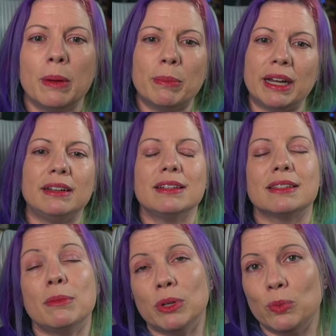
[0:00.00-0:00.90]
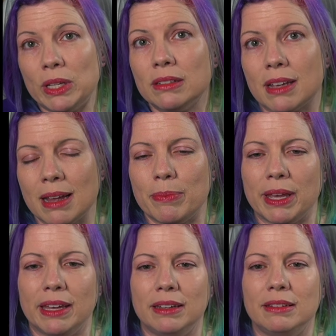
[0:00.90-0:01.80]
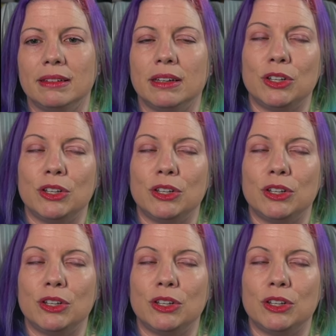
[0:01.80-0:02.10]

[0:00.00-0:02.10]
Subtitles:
But someone will type in